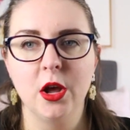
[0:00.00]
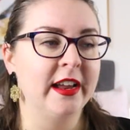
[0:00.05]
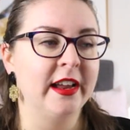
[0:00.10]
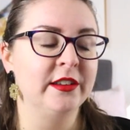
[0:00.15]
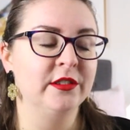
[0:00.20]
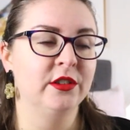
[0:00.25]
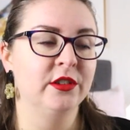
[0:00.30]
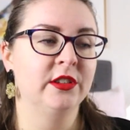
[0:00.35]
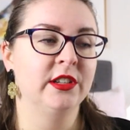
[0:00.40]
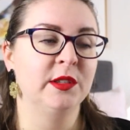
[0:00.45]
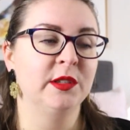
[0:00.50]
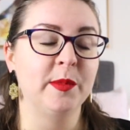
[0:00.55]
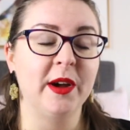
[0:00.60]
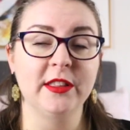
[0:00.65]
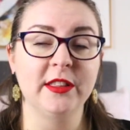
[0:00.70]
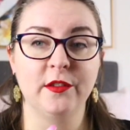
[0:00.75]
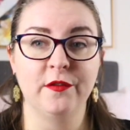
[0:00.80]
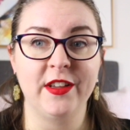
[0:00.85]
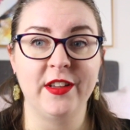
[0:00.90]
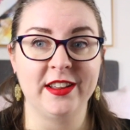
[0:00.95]
And
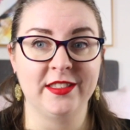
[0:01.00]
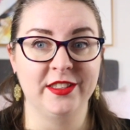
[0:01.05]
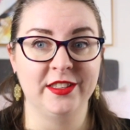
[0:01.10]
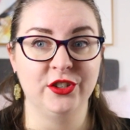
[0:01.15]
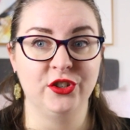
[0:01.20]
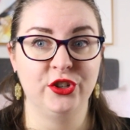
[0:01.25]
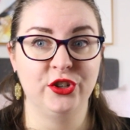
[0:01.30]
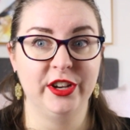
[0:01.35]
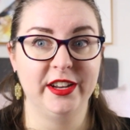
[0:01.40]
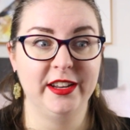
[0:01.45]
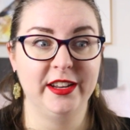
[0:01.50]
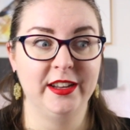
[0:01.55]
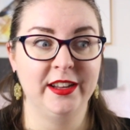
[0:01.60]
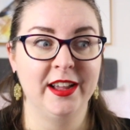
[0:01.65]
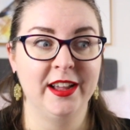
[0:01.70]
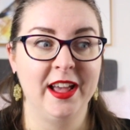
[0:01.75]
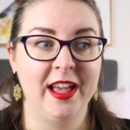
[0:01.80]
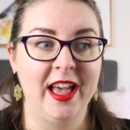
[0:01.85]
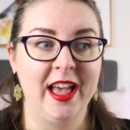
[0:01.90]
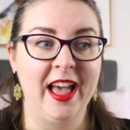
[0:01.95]
despite the fact that
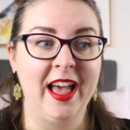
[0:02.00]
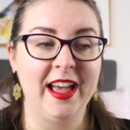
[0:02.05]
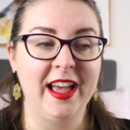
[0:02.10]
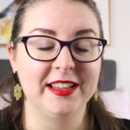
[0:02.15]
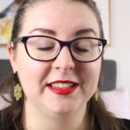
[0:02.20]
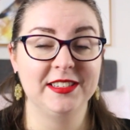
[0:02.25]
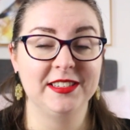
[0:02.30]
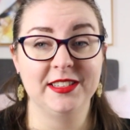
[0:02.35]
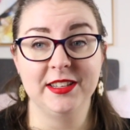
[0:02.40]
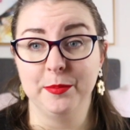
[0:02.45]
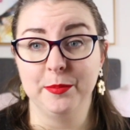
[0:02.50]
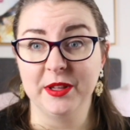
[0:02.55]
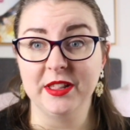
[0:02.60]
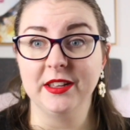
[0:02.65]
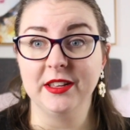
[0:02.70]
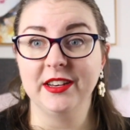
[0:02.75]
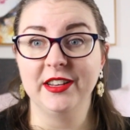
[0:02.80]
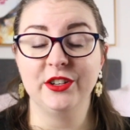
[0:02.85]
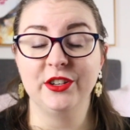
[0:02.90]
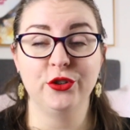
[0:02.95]
she has the
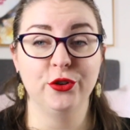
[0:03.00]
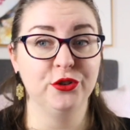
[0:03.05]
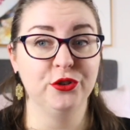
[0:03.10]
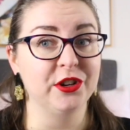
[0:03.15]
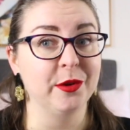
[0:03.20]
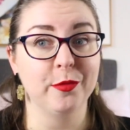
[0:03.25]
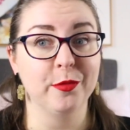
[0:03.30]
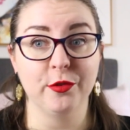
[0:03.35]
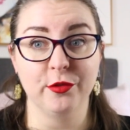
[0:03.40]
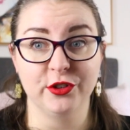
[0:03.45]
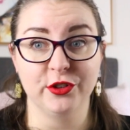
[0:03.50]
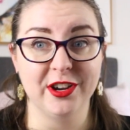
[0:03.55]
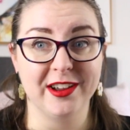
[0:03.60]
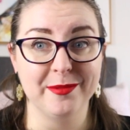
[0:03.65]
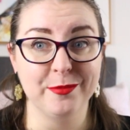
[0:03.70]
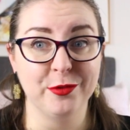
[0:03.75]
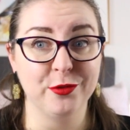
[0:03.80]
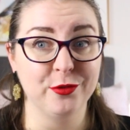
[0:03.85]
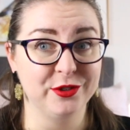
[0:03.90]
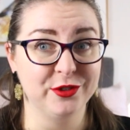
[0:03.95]
ability to jump through
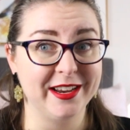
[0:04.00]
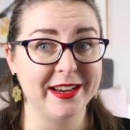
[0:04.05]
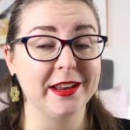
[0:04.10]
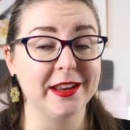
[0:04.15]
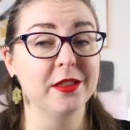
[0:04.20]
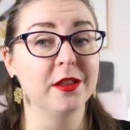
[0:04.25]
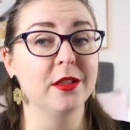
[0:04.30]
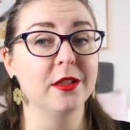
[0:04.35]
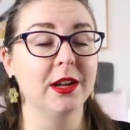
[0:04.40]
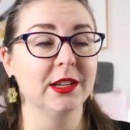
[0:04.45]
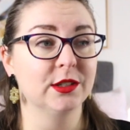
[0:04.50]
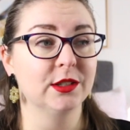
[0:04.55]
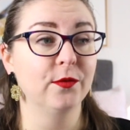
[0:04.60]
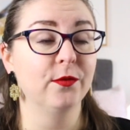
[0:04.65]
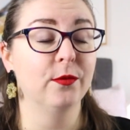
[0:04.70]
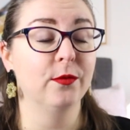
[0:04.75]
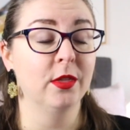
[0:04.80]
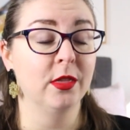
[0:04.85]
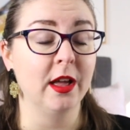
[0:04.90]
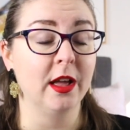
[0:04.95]
time through taking the last
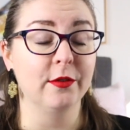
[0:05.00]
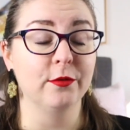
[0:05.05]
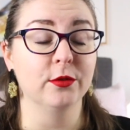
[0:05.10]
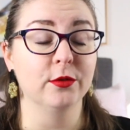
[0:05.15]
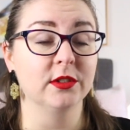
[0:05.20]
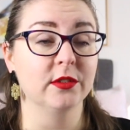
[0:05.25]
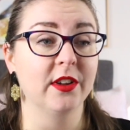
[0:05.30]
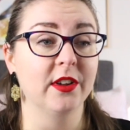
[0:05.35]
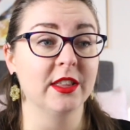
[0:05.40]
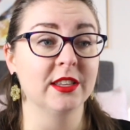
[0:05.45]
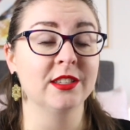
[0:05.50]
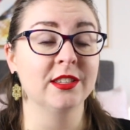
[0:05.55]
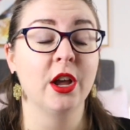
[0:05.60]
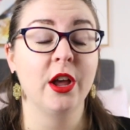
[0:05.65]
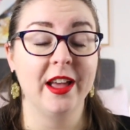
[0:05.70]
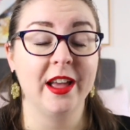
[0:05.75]
life force of others,